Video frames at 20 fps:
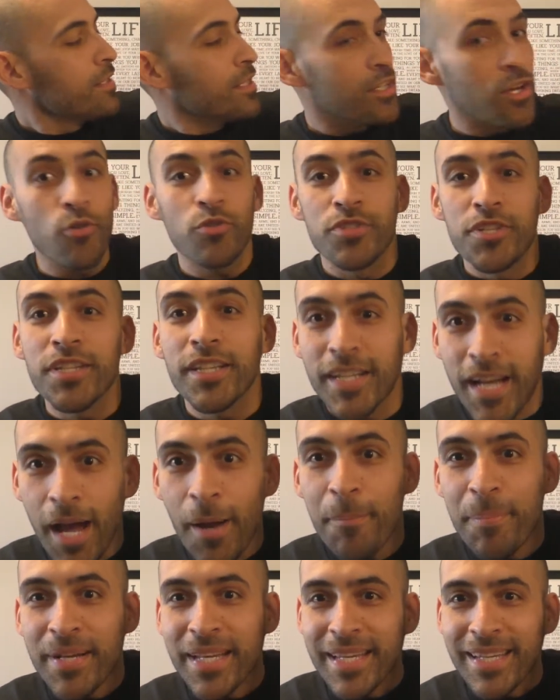Goes to the
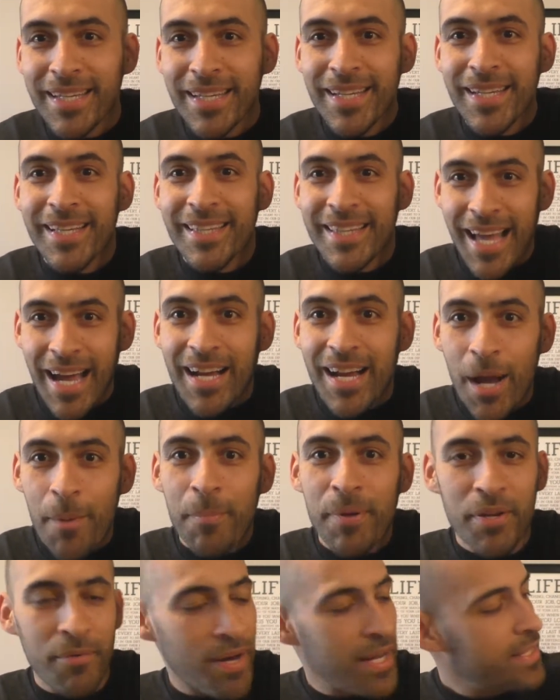company, that
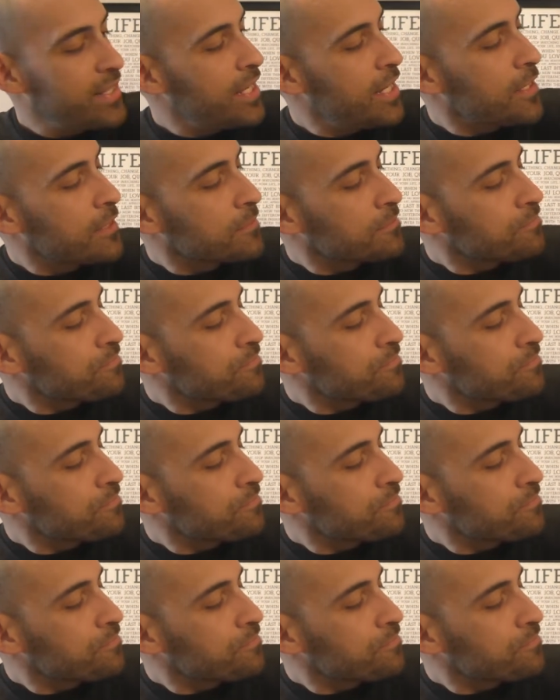company right there.